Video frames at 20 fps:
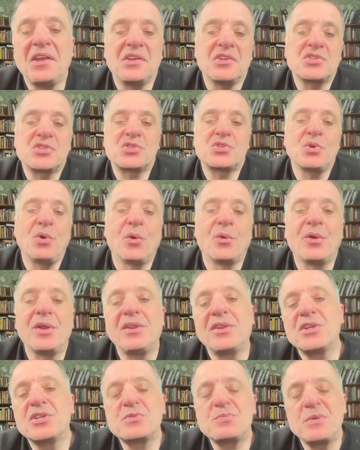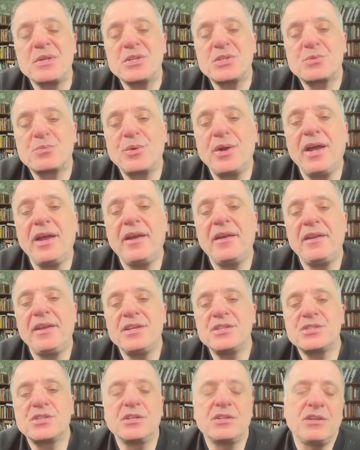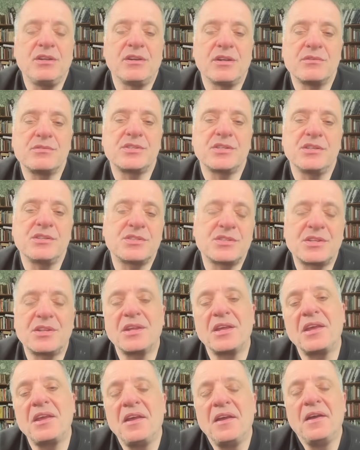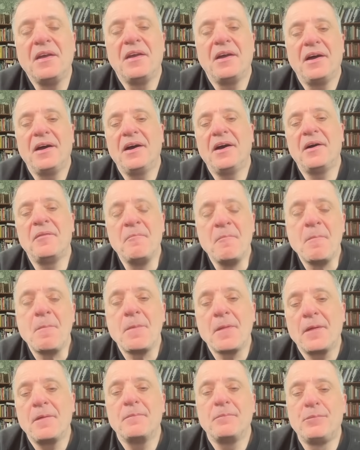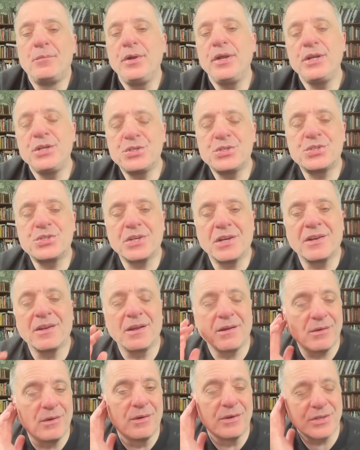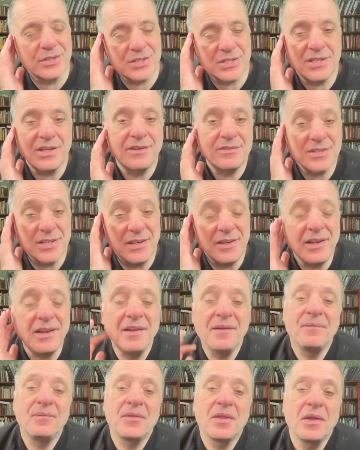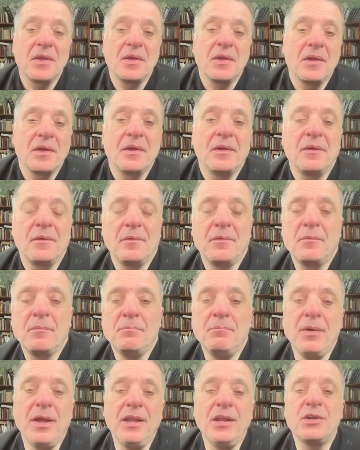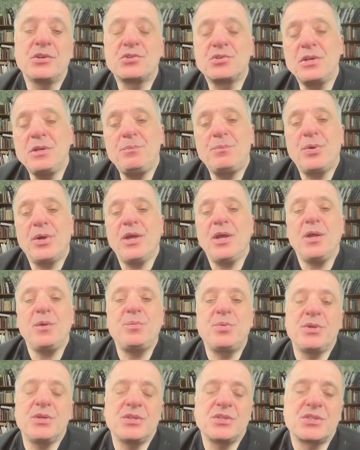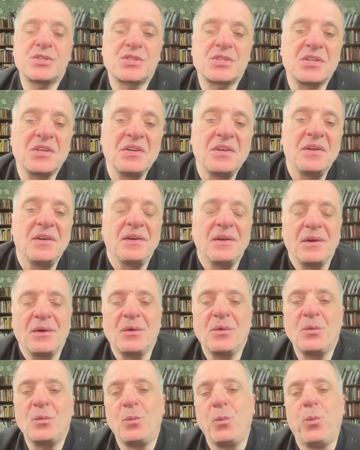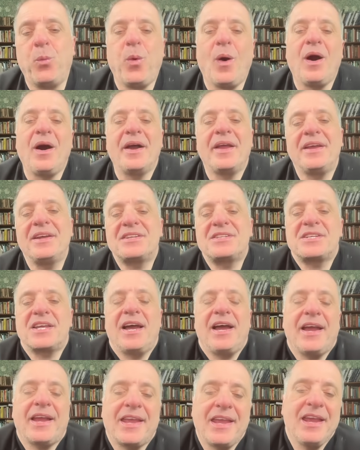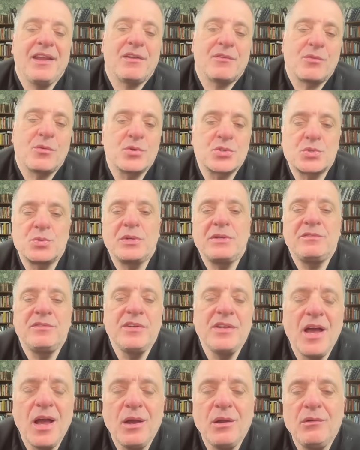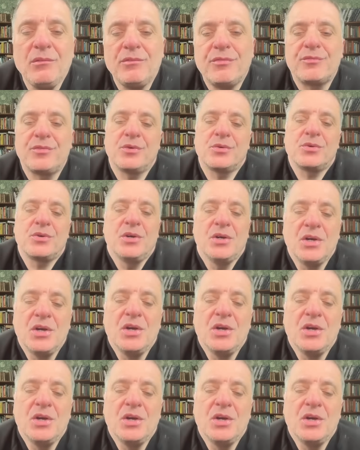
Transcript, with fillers: story that's been spread is that, since the bridge no longer serves any military purpose, why attack it? Of course, we've known for